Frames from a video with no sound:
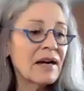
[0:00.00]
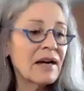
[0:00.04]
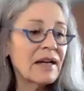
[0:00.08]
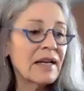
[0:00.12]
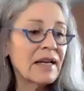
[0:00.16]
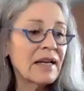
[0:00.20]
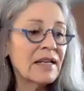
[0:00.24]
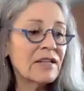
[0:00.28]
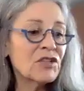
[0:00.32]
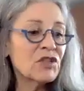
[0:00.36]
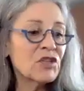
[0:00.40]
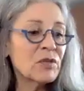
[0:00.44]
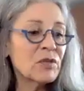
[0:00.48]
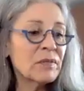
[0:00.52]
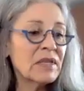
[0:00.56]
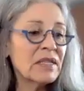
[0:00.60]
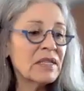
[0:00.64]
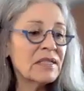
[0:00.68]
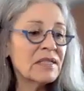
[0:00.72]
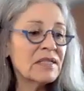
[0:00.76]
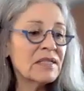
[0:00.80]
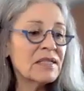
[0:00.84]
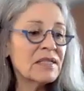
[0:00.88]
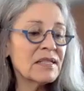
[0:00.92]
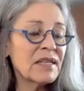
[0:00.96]

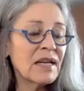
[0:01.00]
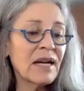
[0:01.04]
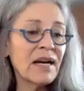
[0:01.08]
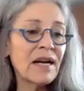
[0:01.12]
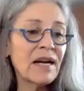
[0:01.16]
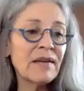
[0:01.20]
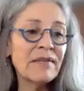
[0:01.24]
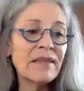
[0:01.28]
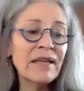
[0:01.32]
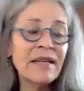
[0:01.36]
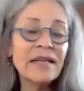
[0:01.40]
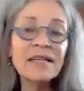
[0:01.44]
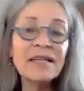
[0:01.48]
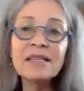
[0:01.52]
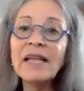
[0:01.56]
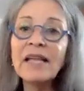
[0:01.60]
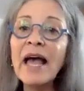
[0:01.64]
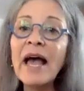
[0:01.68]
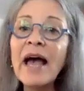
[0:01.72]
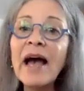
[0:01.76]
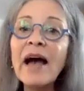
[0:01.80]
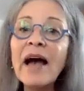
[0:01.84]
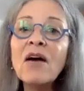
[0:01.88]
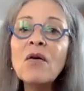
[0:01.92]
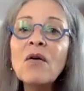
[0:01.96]
instruments that
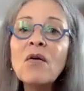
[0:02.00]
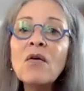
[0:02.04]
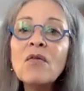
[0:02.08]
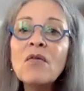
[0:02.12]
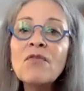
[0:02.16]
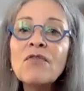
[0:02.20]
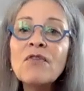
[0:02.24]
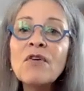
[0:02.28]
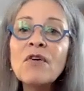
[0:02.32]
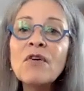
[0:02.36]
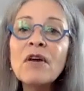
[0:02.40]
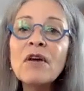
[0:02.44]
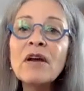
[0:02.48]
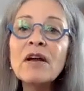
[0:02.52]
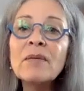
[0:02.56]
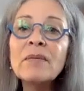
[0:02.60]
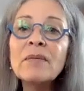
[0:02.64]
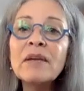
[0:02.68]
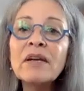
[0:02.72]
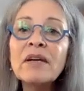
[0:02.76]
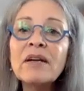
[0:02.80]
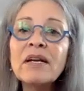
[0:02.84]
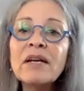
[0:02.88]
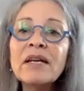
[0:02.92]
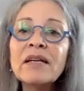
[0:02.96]
allow for
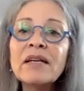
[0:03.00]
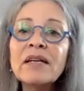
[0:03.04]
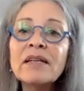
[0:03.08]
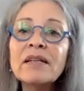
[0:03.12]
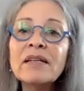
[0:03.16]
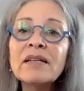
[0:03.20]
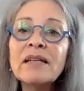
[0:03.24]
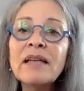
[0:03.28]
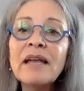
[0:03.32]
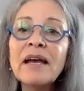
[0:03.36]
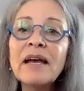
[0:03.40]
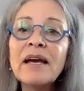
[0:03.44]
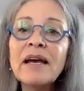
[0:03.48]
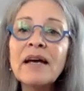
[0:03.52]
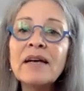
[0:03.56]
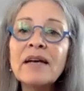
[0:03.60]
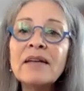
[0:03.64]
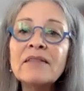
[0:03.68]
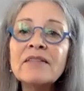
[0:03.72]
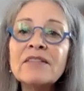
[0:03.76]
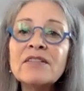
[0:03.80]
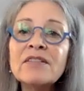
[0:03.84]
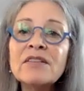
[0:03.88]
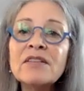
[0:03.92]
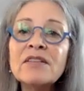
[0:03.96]
American
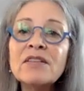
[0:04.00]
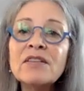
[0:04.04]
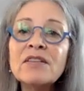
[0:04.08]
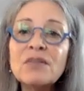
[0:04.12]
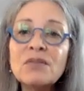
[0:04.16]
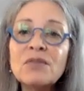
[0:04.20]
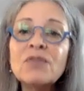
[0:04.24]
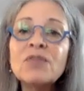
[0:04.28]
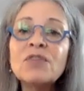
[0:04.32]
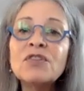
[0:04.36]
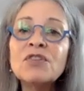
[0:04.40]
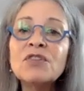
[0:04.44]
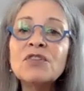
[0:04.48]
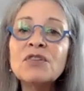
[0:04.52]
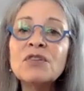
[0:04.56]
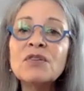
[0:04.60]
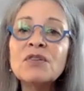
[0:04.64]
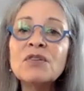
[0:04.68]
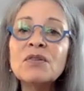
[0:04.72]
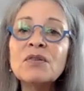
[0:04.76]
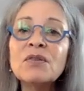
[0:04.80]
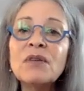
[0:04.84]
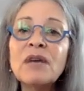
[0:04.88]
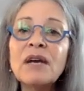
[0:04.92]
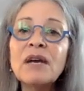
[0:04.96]
youth
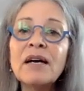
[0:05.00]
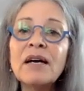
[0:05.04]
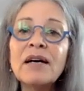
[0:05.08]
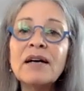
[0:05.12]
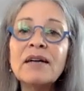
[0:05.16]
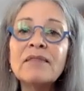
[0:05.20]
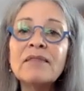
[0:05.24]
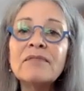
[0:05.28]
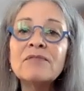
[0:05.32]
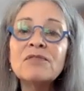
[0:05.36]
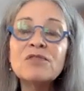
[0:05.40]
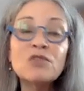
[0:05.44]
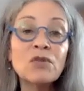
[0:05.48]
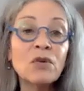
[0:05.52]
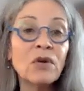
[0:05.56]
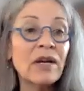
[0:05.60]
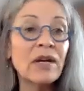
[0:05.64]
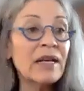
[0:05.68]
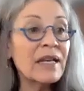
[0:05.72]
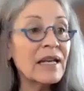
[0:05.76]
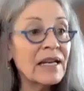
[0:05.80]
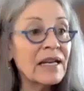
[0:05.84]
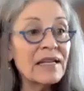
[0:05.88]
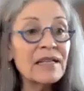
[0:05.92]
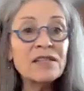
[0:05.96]
to
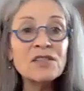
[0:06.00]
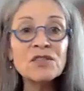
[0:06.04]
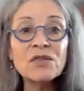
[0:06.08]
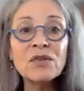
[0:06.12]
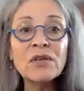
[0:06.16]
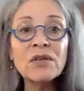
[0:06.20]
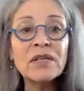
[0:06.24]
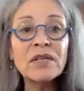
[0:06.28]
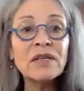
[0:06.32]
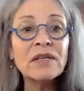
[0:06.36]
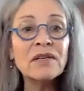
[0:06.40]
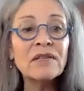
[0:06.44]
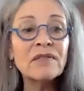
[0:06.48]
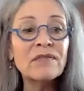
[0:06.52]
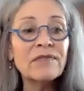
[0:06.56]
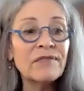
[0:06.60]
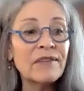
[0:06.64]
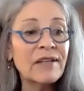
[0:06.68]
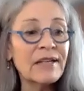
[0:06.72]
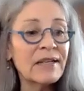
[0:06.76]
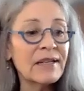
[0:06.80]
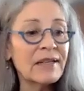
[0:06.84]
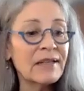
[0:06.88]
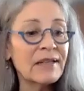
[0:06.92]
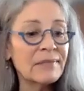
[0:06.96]
join any sort of
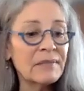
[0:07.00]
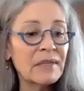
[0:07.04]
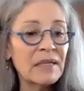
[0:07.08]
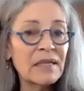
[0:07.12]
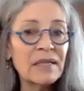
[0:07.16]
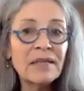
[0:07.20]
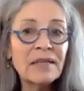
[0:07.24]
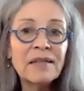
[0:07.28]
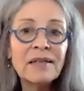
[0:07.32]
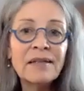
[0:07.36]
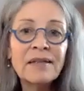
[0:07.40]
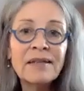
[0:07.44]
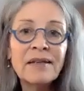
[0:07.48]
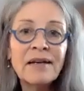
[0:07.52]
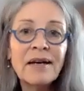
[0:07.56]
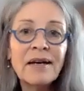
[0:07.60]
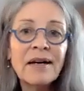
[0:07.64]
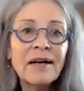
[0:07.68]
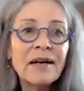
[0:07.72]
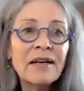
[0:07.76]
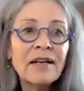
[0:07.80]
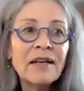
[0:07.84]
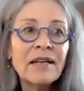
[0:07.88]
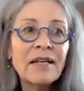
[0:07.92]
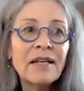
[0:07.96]

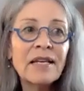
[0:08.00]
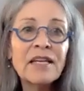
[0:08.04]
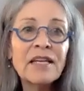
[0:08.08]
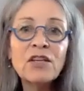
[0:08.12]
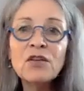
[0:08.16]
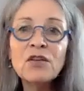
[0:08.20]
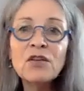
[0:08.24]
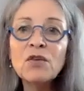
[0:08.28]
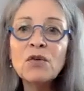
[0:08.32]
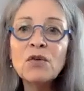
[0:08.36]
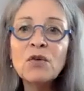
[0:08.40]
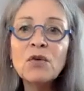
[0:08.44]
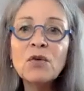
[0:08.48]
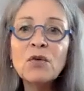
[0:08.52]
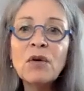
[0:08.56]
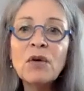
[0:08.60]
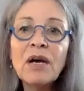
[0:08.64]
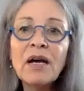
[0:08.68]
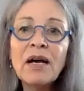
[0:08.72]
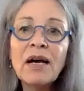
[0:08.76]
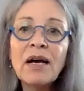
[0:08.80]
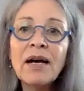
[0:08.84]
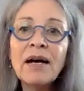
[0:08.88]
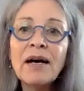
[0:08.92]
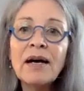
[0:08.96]
EU
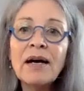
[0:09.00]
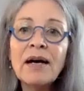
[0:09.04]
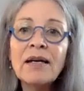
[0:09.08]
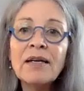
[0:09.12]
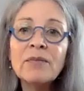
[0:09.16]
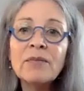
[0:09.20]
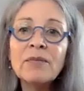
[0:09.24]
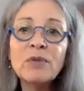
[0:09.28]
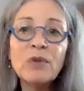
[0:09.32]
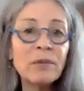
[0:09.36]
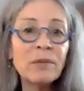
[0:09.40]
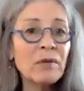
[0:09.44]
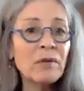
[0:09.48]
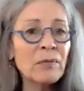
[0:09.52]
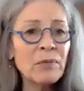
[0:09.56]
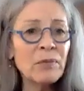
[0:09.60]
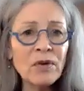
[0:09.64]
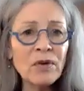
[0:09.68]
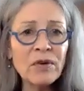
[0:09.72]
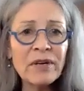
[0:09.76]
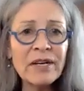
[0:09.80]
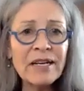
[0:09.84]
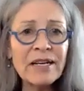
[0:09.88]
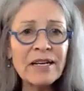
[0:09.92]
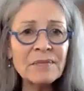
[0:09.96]
employment
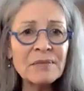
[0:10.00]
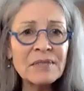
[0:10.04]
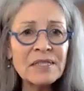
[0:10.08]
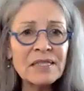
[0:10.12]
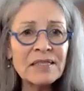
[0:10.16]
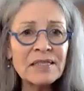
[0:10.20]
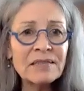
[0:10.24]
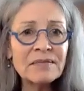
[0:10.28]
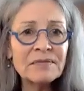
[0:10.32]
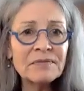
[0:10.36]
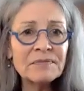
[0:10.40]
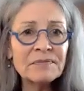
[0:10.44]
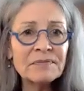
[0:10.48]
programs?